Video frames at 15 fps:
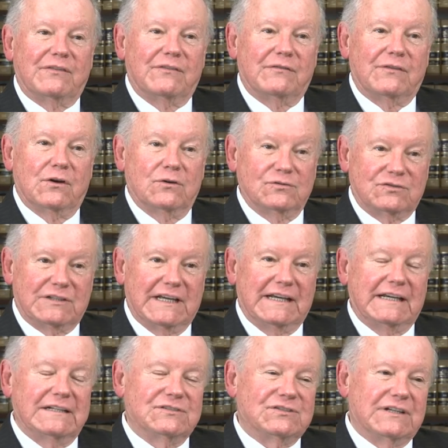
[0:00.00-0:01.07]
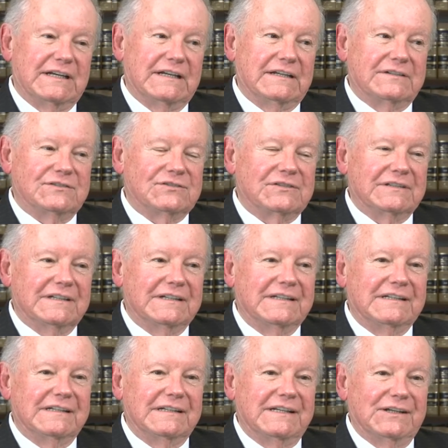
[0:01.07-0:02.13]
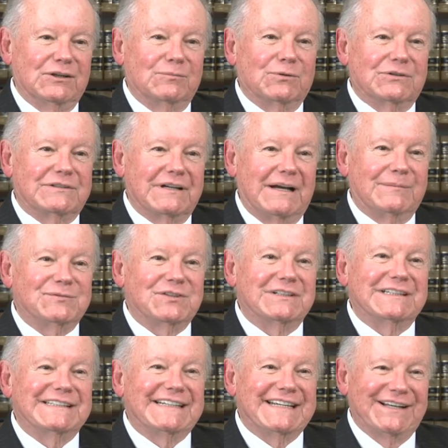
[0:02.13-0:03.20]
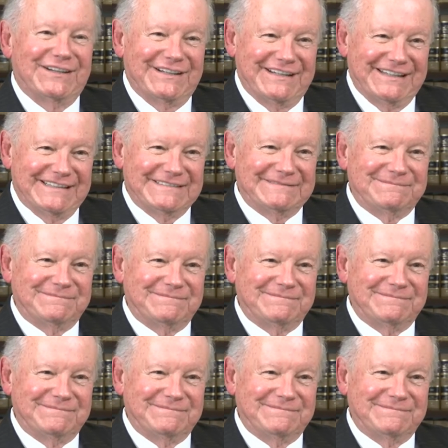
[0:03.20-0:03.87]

at those days as Gilbert Thompson, Thompson and, and Kelly. Kelly.